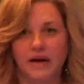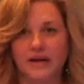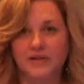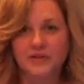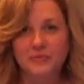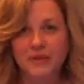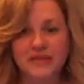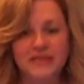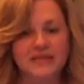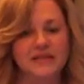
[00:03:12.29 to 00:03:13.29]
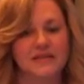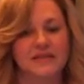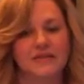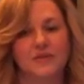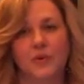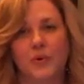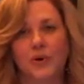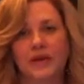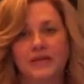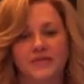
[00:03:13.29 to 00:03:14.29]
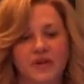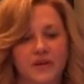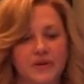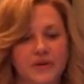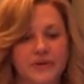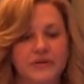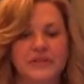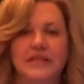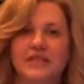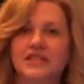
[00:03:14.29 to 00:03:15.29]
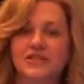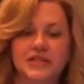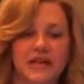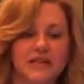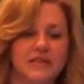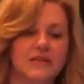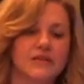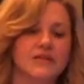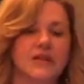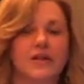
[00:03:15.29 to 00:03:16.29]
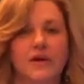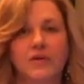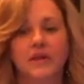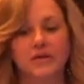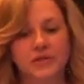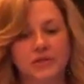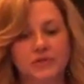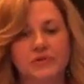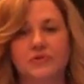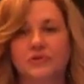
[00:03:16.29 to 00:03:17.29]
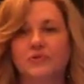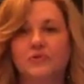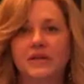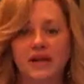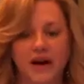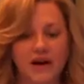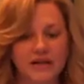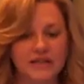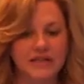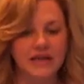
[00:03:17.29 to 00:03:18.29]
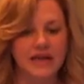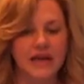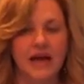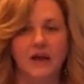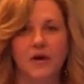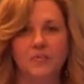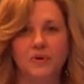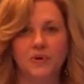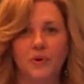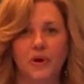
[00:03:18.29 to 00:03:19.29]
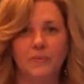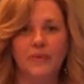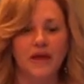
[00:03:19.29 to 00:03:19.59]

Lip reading: instruments, toys, figures, kitchen utensils, clothing, shoes, jewelry, art, and home decor.